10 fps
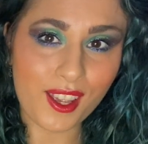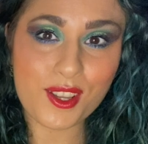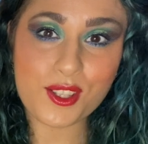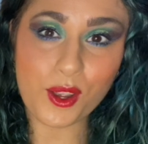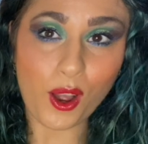
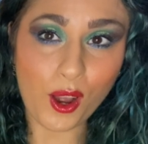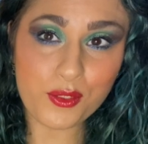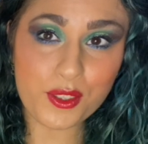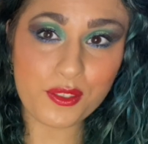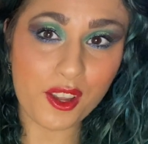So
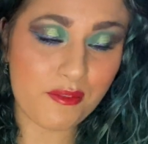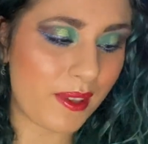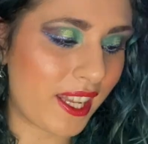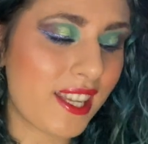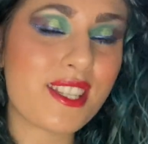after five
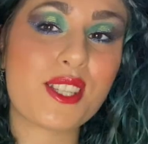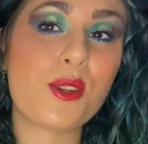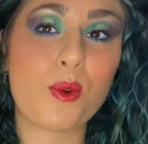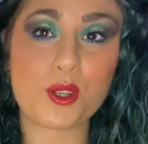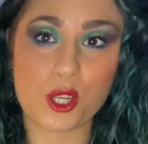minutes, you
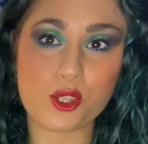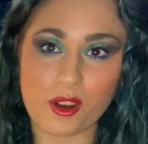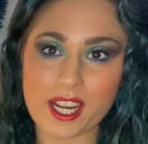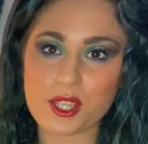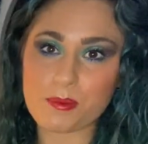want to
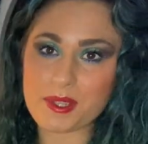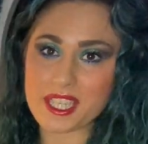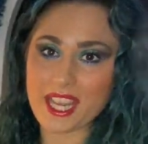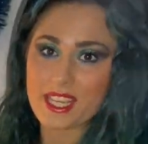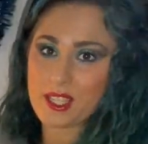drain your
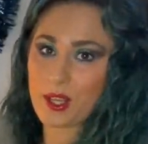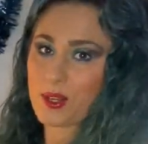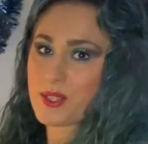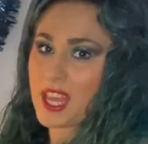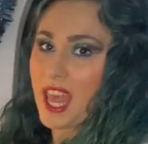
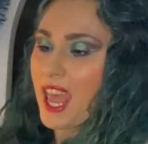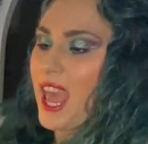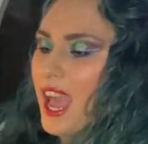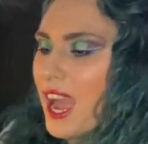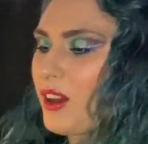potatoes
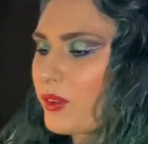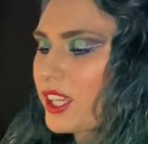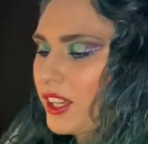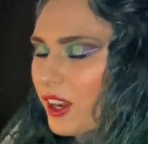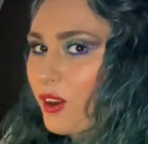and we're
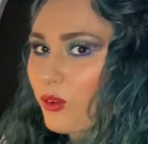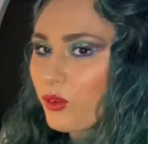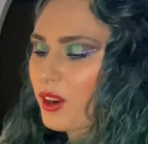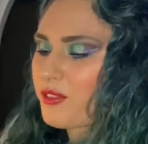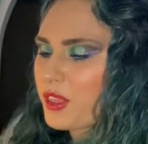gonna
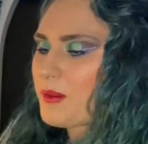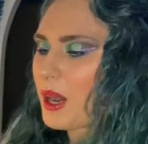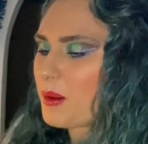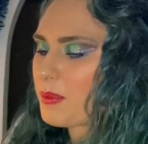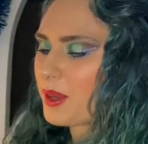rough them up,